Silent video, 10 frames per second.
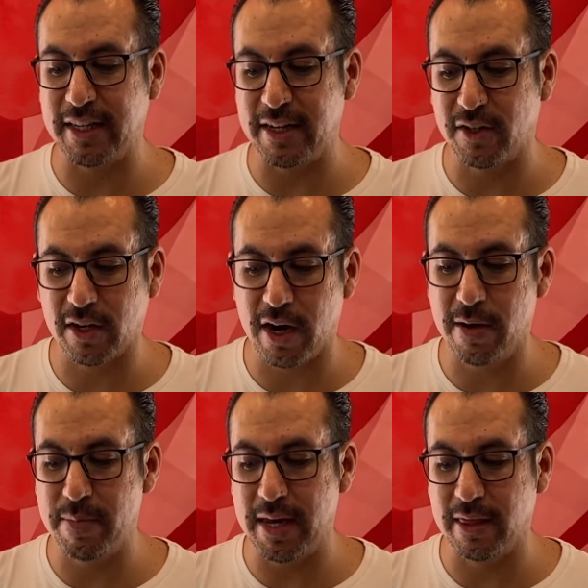is
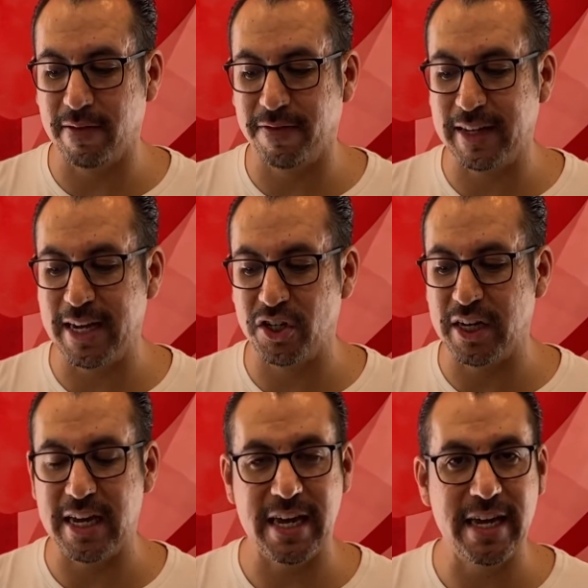come in the flesh
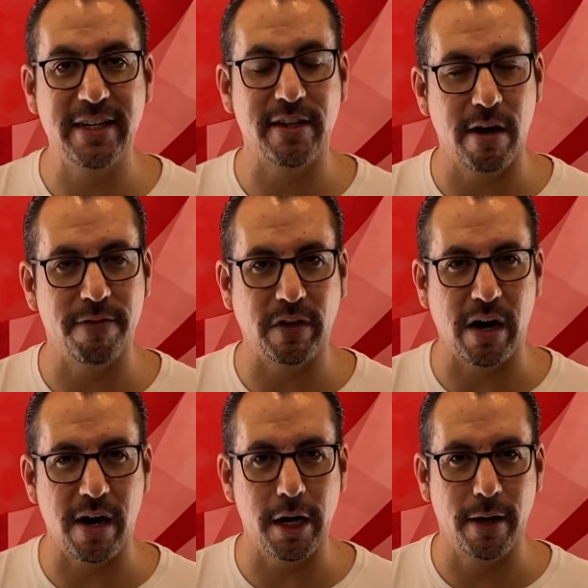is of God.